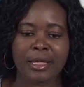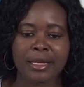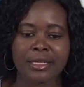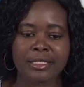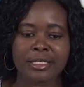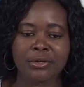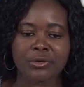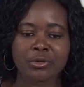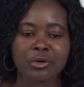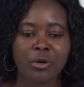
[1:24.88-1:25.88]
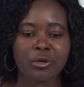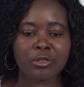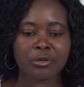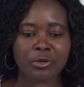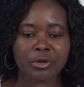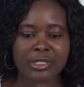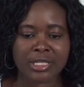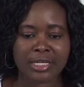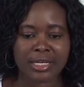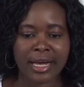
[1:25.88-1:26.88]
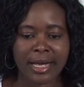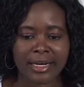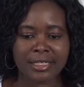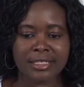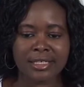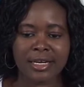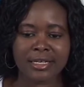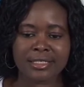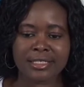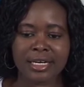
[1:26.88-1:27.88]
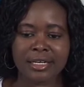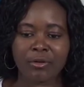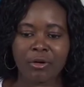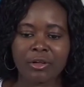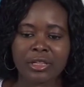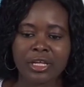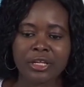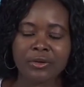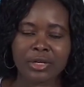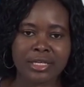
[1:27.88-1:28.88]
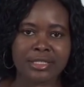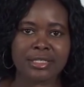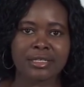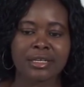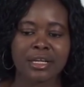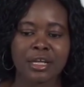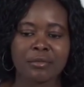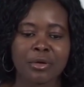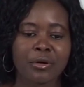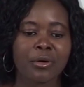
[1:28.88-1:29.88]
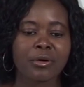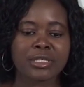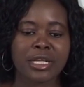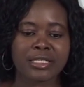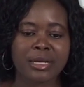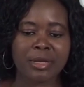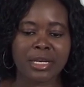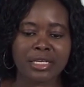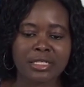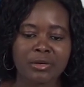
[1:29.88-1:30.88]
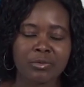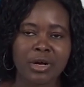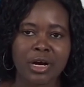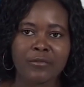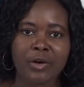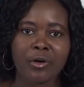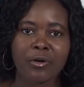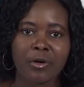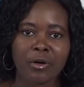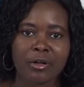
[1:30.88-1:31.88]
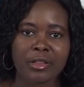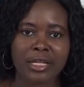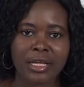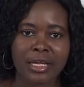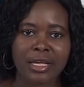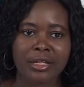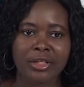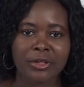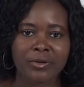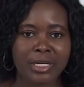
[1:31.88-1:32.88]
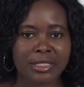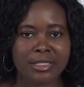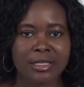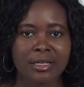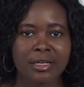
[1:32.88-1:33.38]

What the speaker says: and you should go through your study guide and study all the units, because the examination will cover all the units